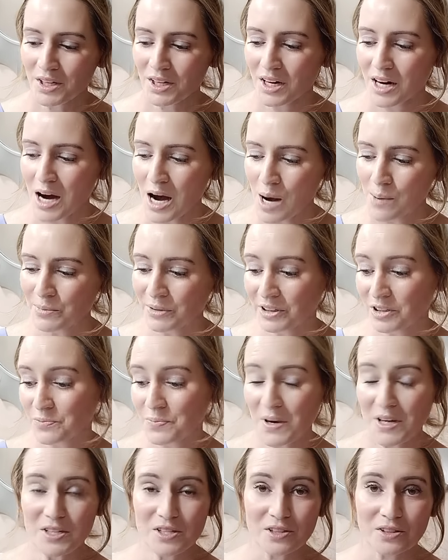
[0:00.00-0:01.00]
Um, it's
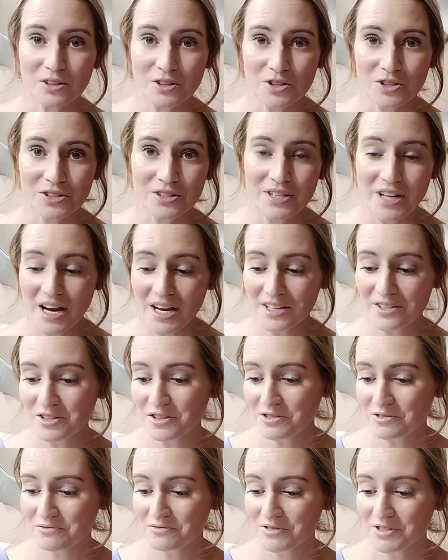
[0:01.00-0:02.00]
basically just dead
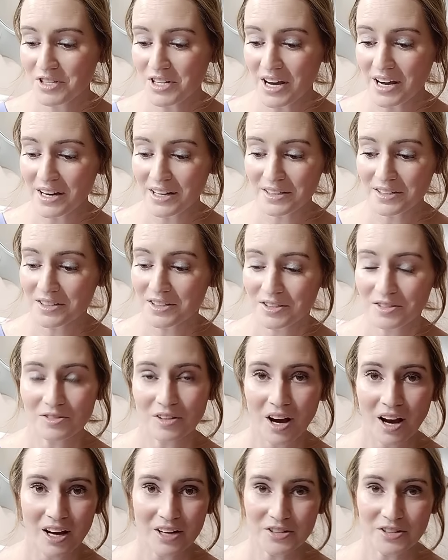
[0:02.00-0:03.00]
dead
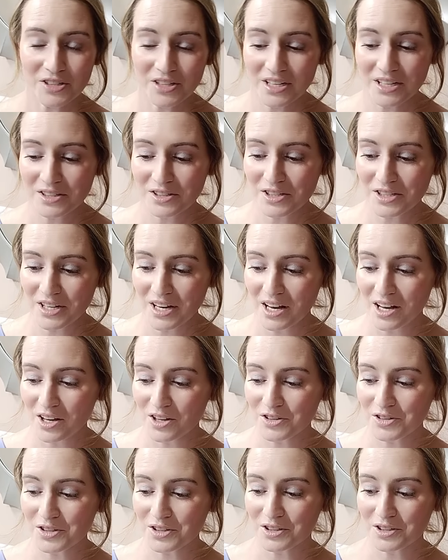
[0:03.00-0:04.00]
uh, skin
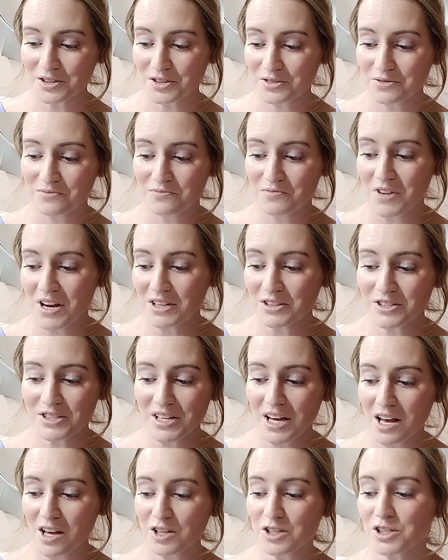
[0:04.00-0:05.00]
cells and it's dead
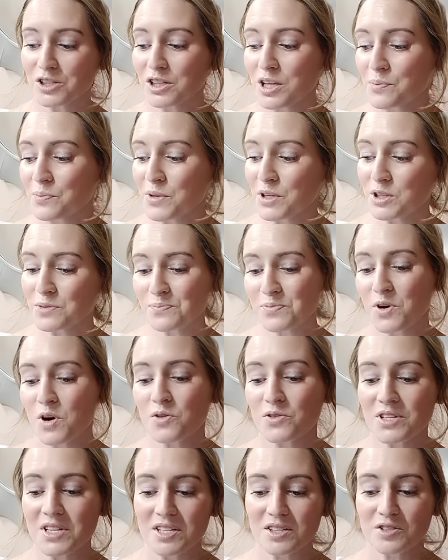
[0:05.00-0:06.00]
cells, lipids,
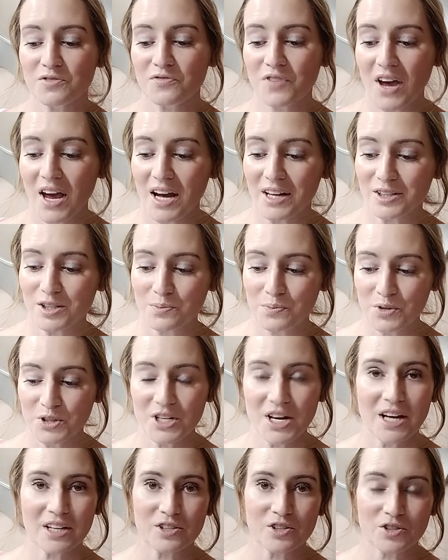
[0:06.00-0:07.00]
proteins, fats. It
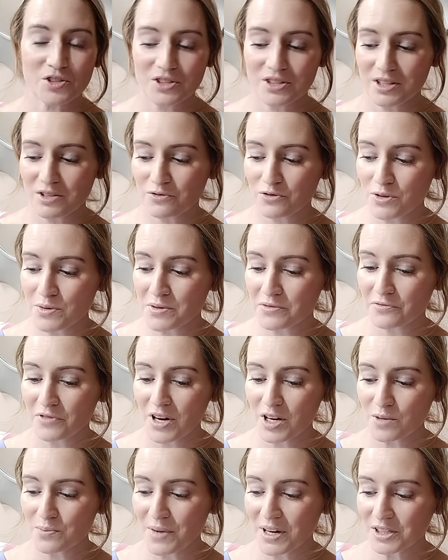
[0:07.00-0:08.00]
protects your skin from
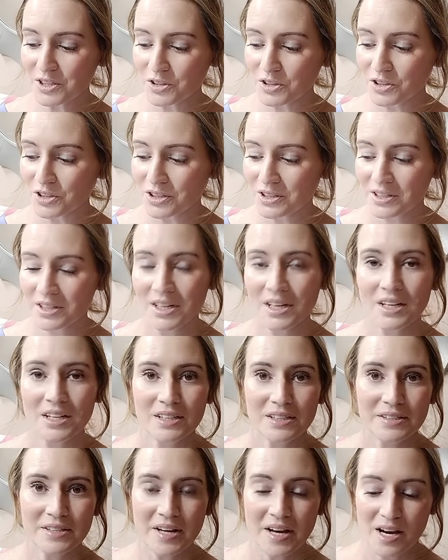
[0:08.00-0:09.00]
environmental
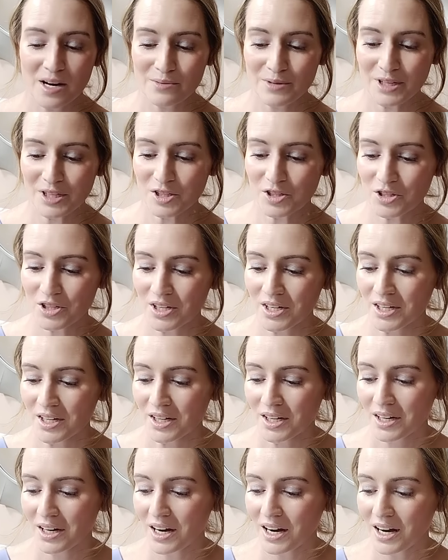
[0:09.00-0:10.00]
damage.
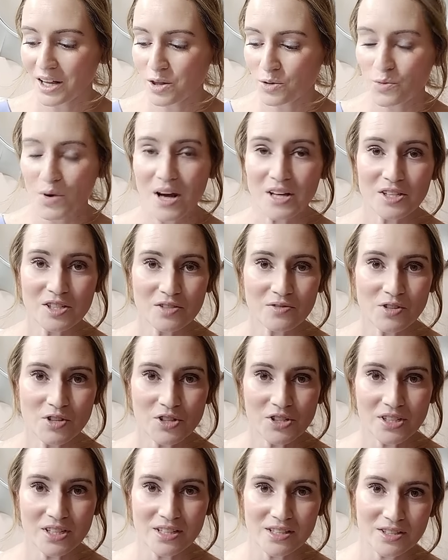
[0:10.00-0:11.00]
Uh, the rest of your
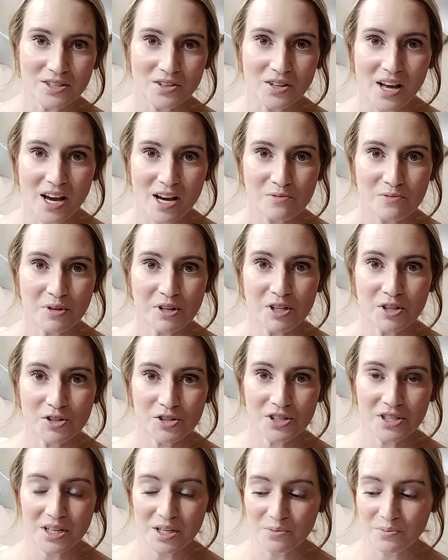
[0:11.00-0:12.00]
skin is alive, but your
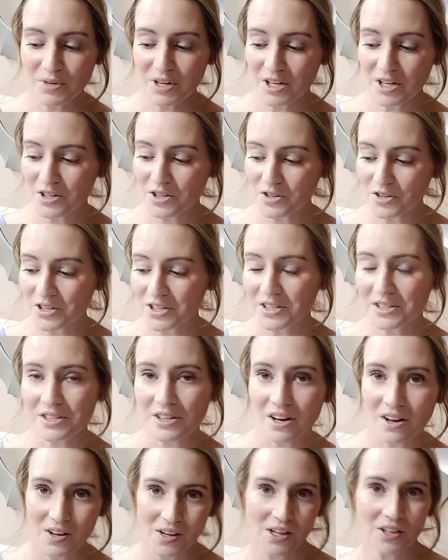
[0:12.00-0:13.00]
skin barrier is
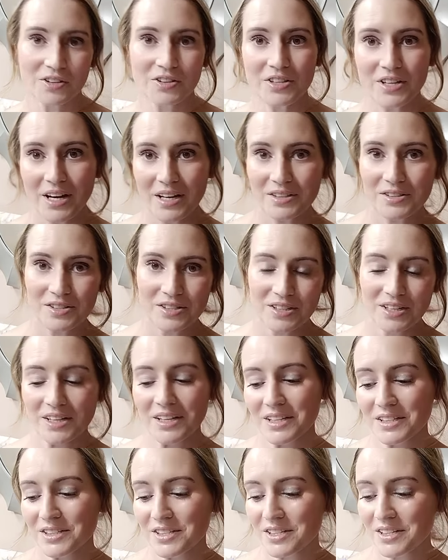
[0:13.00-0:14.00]
all dead
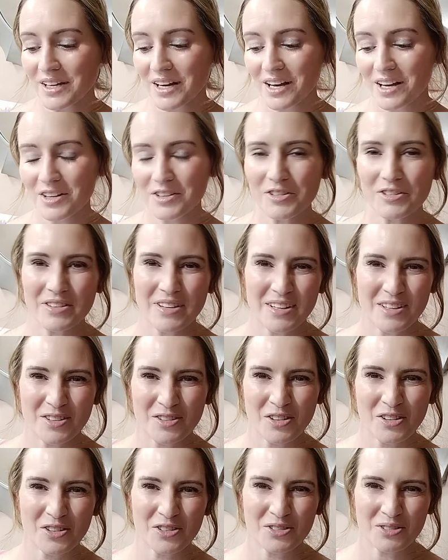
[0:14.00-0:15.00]
skin cells. Kind of
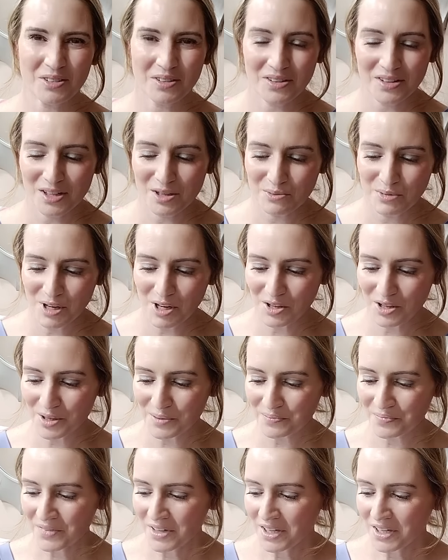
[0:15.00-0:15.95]
gross when you think about it.